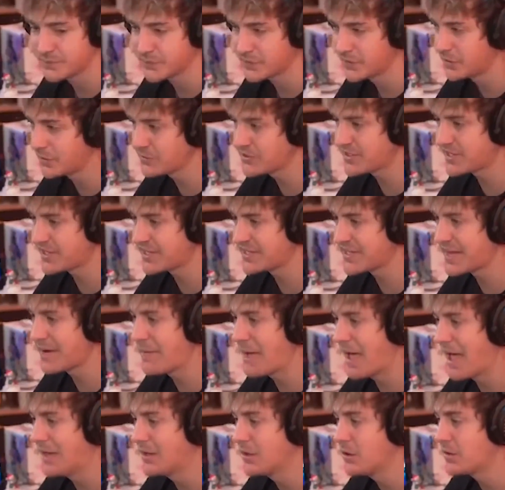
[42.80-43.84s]
You know it's a kid's game?
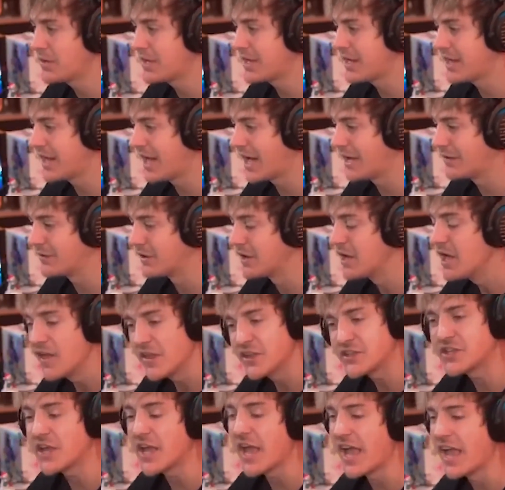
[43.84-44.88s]
Hello Kitty Island.
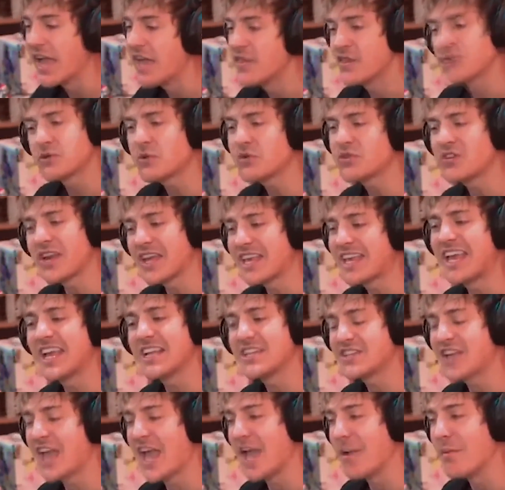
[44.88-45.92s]
This, hey, this wasn't a
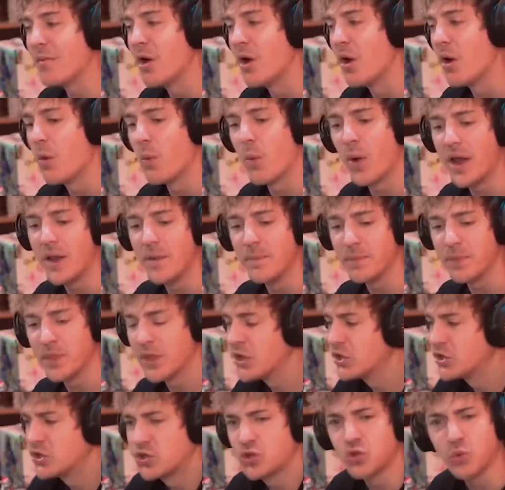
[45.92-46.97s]
kid's game when
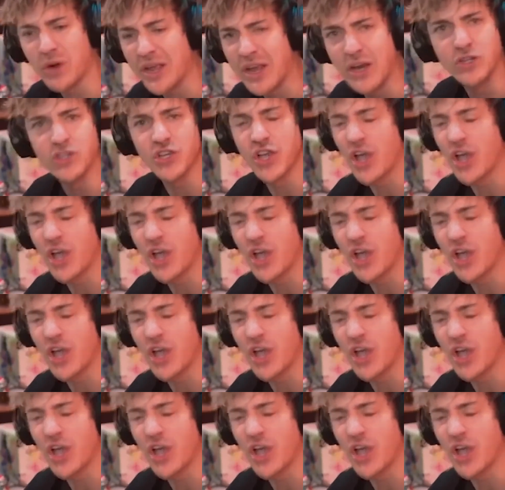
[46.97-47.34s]
three years